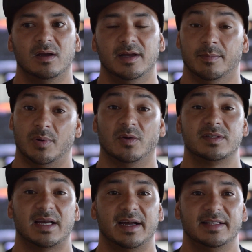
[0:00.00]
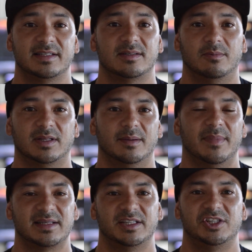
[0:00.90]
in both sides, what the
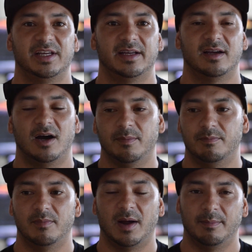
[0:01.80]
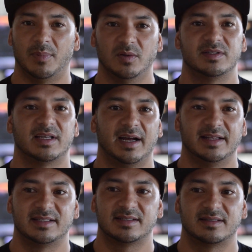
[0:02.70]
messaging on both
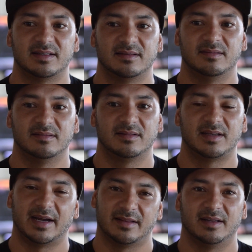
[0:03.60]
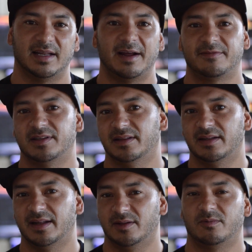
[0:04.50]
sides, kind of the left
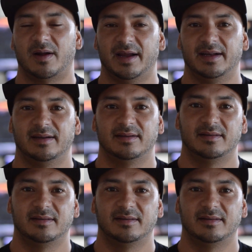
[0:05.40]
and the right.